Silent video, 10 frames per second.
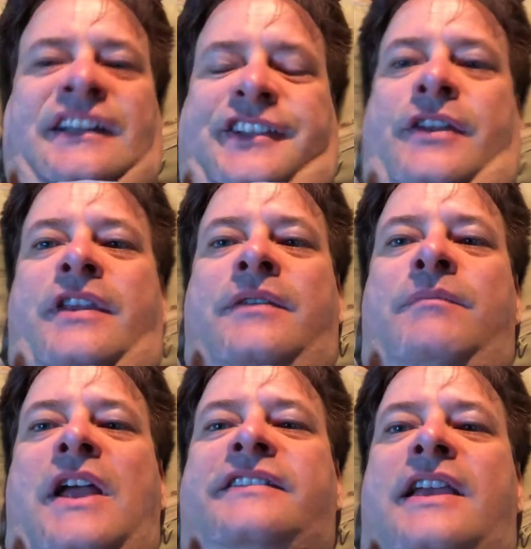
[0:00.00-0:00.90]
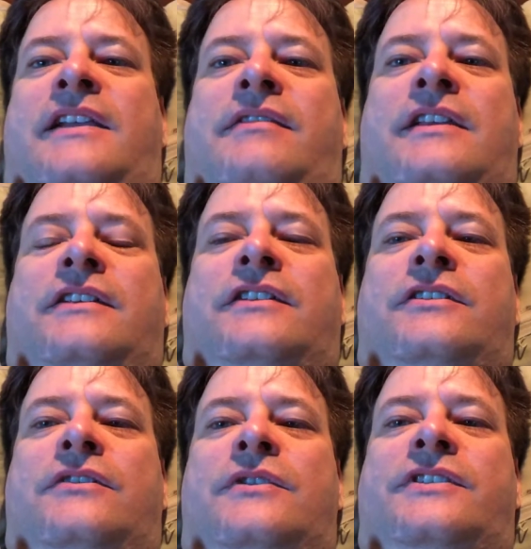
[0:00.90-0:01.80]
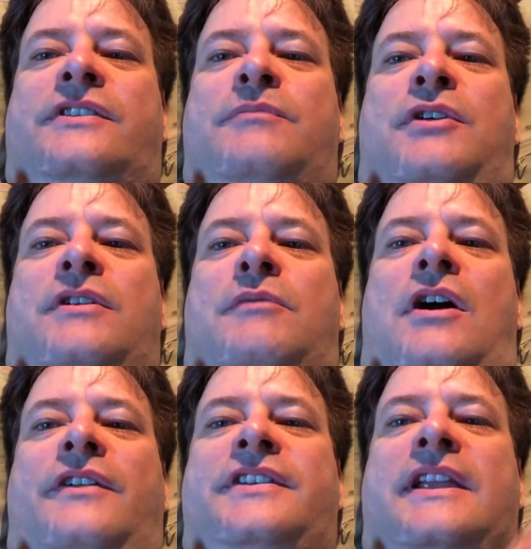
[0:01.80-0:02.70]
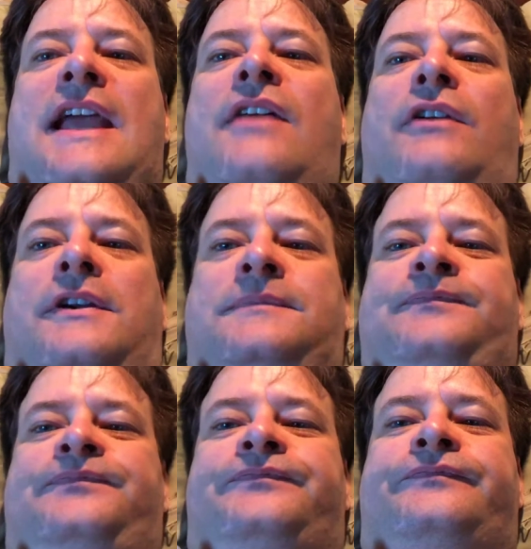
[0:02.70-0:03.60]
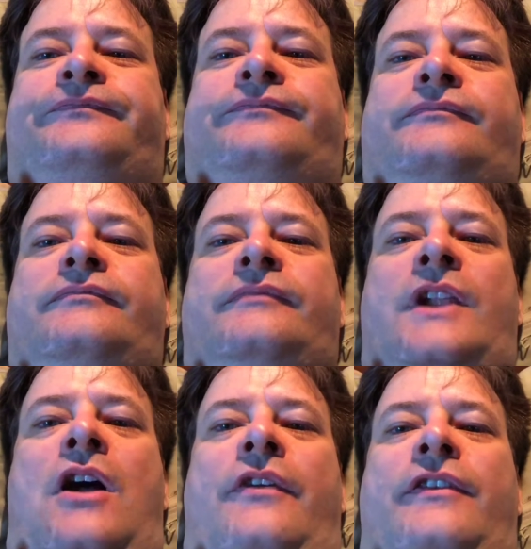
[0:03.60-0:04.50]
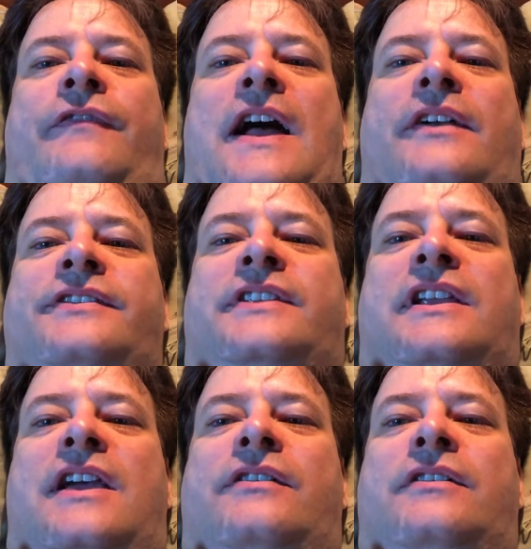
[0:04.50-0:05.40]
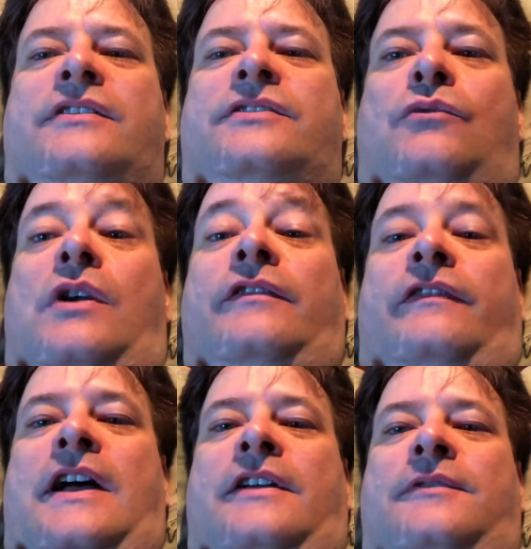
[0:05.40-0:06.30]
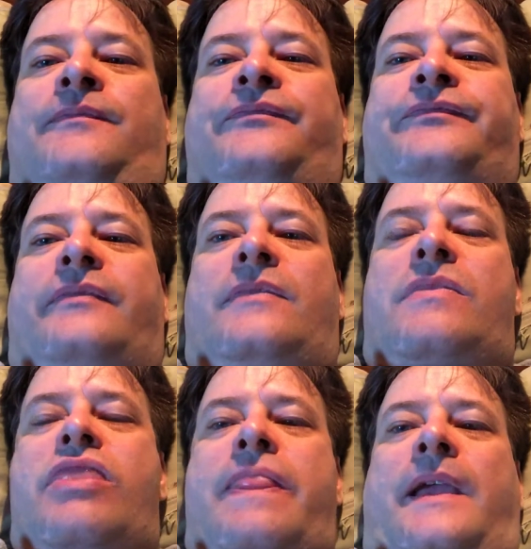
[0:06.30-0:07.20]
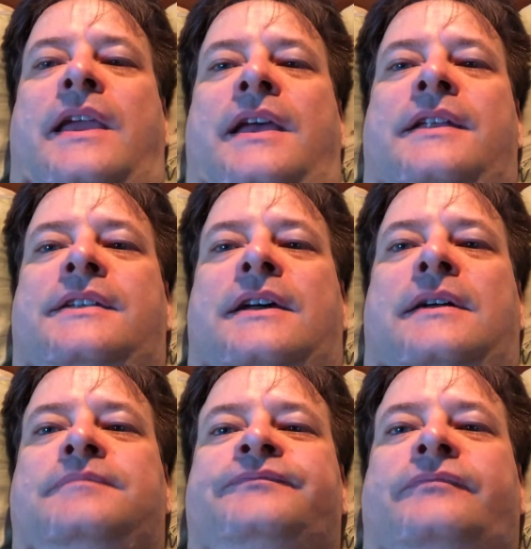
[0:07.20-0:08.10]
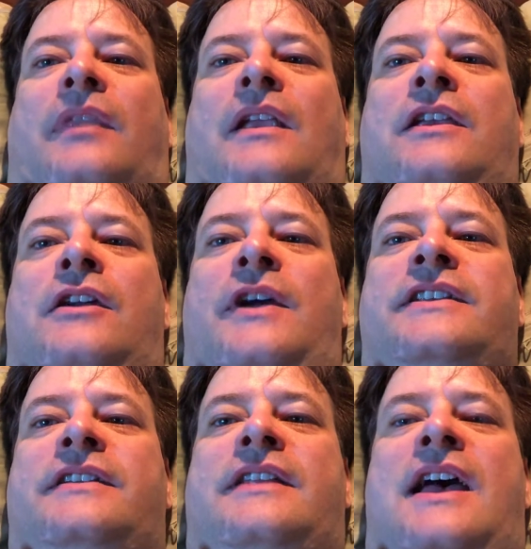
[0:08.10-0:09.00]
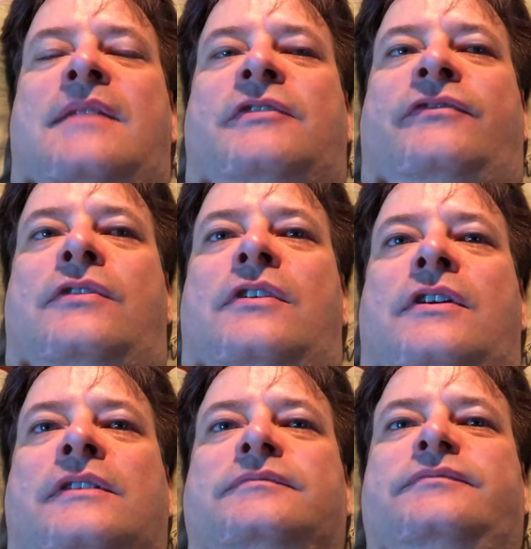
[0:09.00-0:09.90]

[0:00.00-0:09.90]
So then my second thing to do was to put them all together, all the files together into one file. And, um, you know, I did that before.